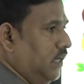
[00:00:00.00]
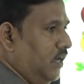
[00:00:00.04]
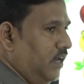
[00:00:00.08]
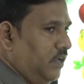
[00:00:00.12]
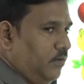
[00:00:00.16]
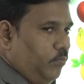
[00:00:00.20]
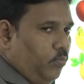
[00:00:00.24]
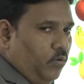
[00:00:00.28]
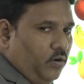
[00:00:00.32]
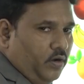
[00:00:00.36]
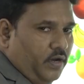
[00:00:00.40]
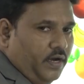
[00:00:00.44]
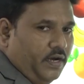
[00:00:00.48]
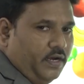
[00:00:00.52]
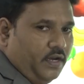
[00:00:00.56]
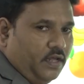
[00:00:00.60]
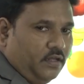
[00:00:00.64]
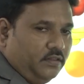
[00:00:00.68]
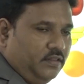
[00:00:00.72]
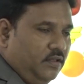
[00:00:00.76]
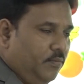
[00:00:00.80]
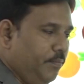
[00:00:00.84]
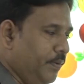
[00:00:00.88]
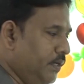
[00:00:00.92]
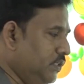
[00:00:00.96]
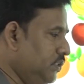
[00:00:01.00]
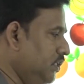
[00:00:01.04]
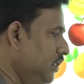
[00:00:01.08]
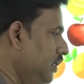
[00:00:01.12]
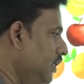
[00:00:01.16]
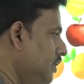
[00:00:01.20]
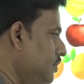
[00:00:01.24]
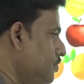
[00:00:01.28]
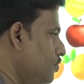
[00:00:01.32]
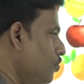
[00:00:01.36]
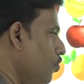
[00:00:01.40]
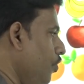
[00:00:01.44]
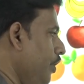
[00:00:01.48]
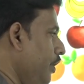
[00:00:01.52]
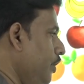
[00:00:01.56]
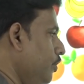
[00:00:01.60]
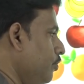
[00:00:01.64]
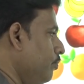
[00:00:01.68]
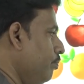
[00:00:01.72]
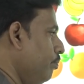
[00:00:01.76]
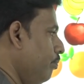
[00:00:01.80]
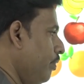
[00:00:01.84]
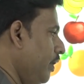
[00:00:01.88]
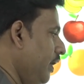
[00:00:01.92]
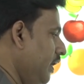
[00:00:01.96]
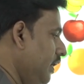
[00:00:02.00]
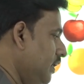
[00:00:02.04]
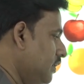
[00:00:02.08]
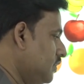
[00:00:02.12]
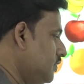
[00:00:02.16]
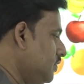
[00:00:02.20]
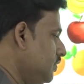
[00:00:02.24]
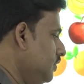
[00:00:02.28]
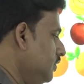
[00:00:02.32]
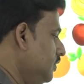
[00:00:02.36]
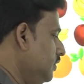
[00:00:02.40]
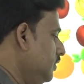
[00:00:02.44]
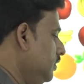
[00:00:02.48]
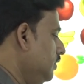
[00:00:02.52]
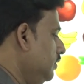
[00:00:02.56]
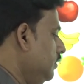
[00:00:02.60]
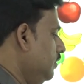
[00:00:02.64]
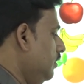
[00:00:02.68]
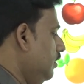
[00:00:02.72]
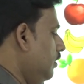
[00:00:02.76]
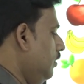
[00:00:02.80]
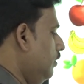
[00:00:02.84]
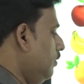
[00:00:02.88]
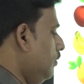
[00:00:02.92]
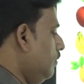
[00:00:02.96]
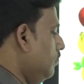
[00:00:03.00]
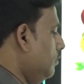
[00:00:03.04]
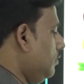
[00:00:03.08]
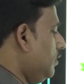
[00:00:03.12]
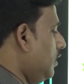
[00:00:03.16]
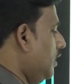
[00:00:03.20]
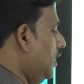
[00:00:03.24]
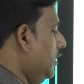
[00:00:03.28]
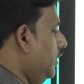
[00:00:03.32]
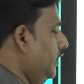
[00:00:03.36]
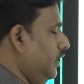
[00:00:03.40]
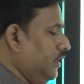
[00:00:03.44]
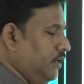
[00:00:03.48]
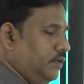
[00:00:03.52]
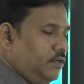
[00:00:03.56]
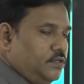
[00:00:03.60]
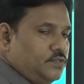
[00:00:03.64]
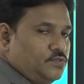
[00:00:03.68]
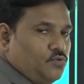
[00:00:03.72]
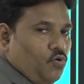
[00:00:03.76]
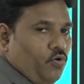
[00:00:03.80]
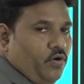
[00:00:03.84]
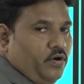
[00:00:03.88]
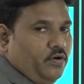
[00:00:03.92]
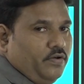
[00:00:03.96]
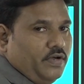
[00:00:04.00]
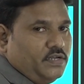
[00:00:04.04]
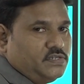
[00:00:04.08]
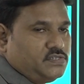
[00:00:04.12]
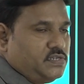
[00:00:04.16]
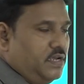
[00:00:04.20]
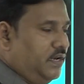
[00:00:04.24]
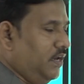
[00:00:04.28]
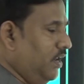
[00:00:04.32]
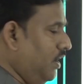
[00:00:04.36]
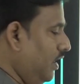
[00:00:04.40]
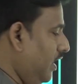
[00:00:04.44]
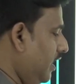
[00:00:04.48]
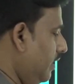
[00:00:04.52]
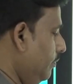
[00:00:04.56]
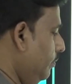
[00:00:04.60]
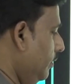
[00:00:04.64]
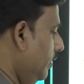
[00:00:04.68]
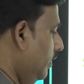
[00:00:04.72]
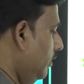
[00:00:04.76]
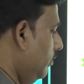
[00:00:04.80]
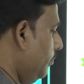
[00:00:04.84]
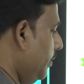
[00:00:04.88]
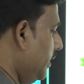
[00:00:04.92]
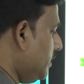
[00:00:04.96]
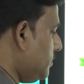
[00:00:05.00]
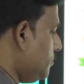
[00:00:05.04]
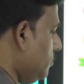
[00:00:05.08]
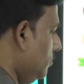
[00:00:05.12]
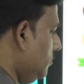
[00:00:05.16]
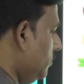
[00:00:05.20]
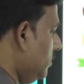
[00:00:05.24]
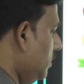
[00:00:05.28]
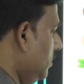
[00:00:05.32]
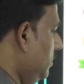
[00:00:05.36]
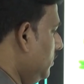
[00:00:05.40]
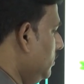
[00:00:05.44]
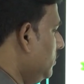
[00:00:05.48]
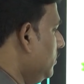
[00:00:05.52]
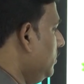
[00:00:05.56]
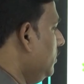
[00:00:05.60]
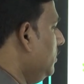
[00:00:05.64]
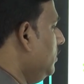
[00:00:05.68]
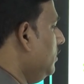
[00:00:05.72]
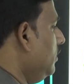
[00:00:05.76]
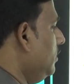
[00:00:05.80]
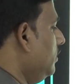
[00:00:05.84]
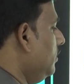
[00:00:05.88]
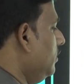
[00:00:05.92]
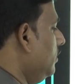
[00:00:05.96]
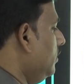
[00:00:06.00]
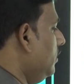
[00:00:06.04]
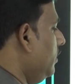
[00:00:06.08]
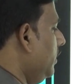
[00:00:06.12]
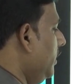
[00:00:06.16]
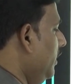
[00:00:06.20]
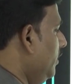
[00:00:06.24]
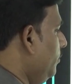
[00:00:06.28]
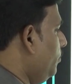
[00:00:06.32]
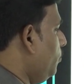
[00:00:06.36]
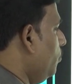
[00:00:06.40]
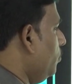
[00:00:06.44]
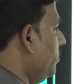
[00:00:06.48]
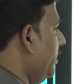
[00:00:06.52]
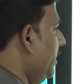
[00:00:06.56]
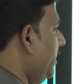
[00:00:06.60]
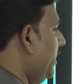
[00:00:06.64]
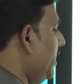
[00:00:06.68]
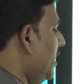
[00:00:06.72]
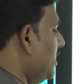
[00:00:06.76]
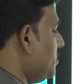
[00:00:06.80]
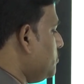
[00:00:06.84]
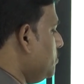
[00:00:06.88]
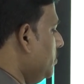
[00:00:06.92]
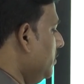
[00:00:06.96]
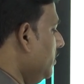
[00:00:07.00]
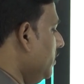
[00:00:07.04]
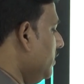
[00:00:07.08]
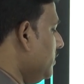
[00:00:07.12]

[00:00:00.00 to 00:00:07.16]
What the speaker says: labeled data, the machine is going to predict and it is going to assign a label based on the input it has been